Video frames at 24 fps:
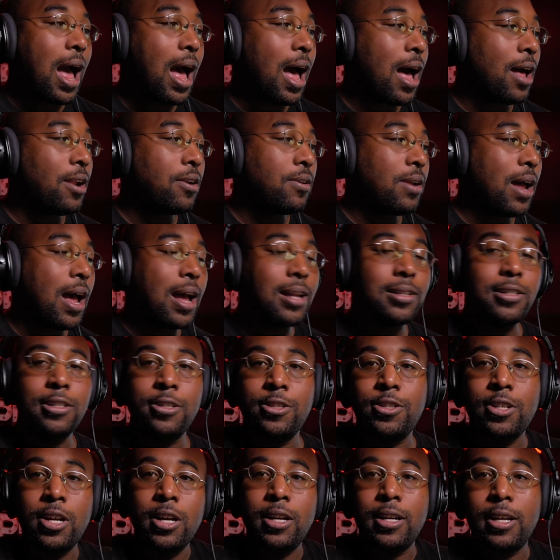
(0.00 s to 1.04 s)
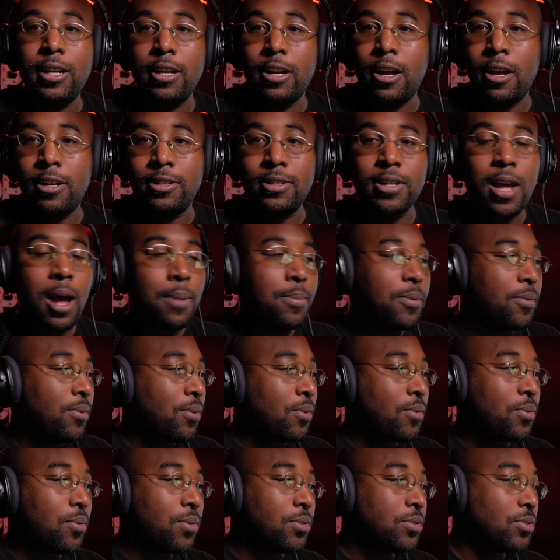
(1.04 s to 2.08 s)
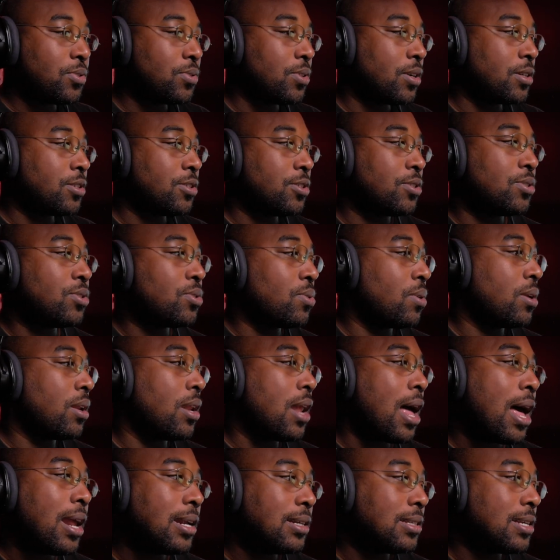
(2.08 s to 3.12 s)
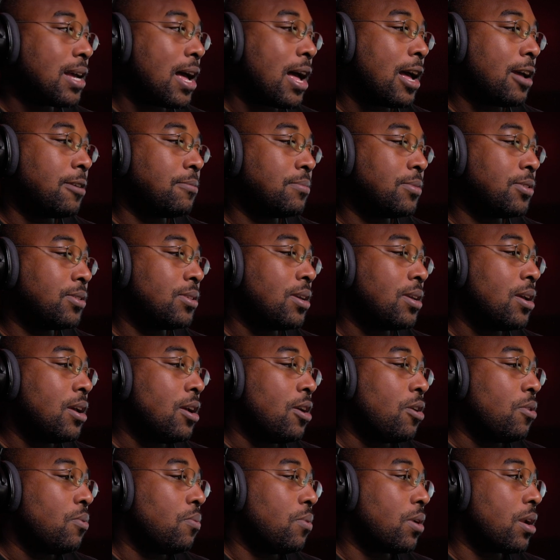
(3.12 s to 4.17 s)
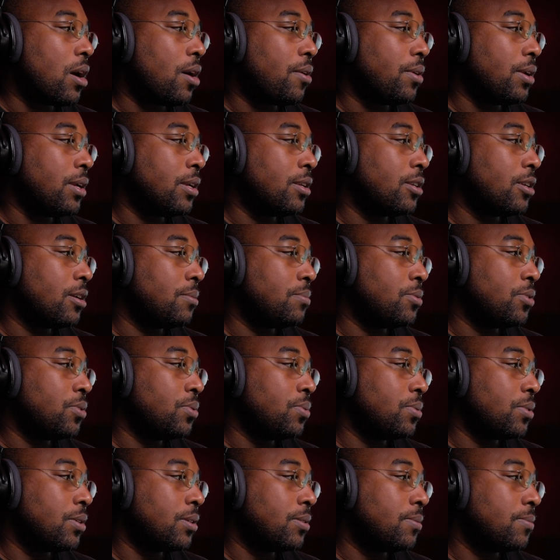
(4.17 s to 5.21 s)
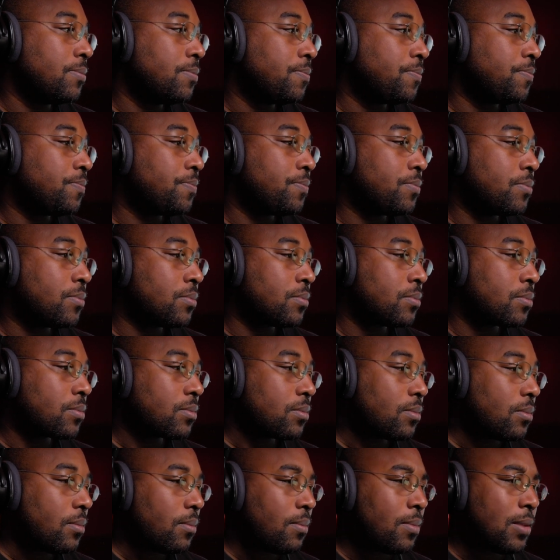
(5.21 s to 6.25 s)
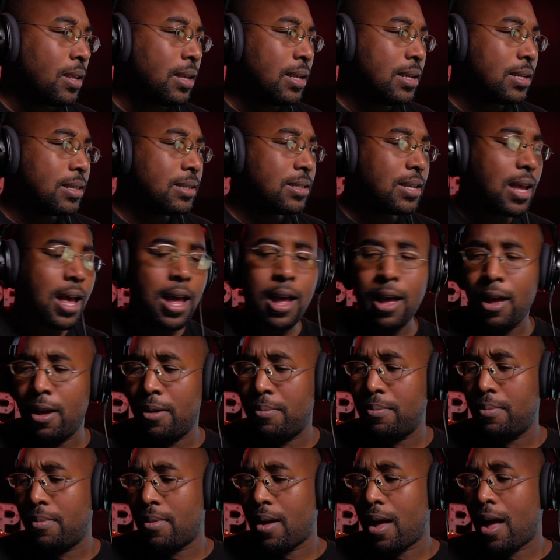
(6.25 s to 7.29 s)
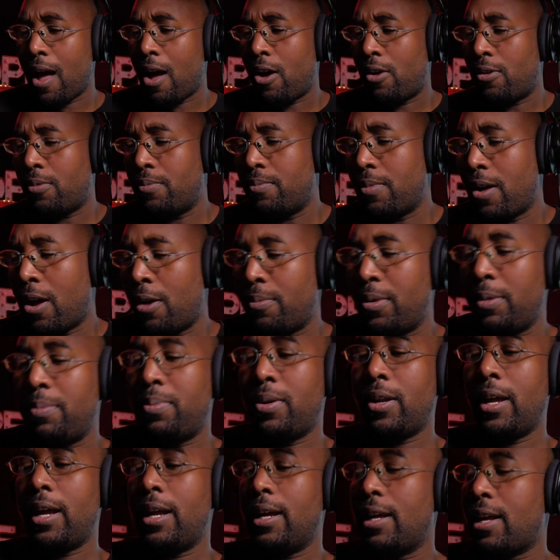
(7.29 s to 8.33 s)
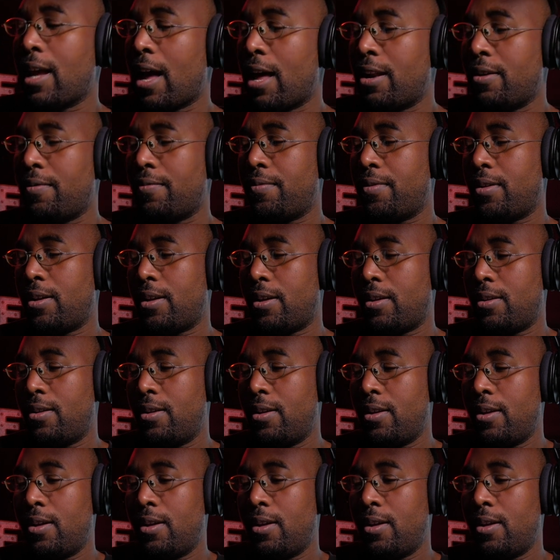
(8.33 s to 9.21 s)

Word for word: I don't, I just sung it on top of the chord structure. So a lot of times what I'll end up doing is um, I'll, I'll be playing kind of the,